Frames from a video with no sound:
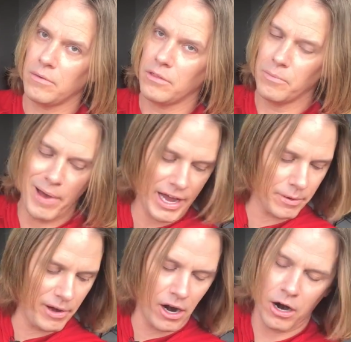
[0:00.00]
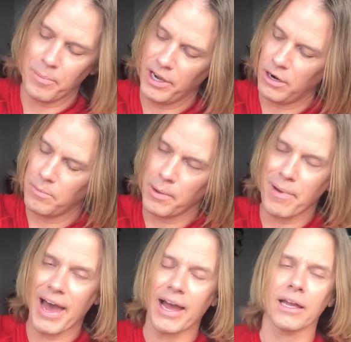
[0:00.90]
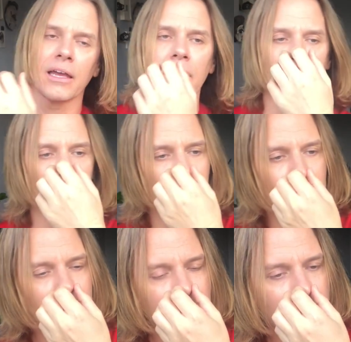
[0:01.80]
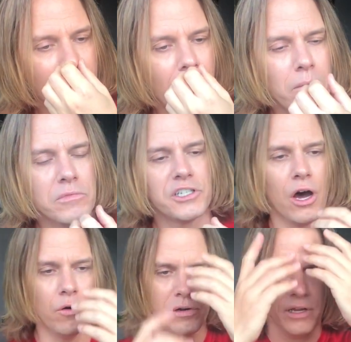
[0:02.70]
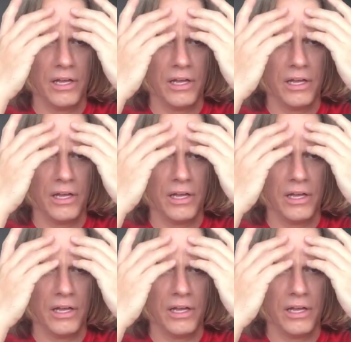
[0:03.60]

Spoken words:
the back of my arm here and my back. So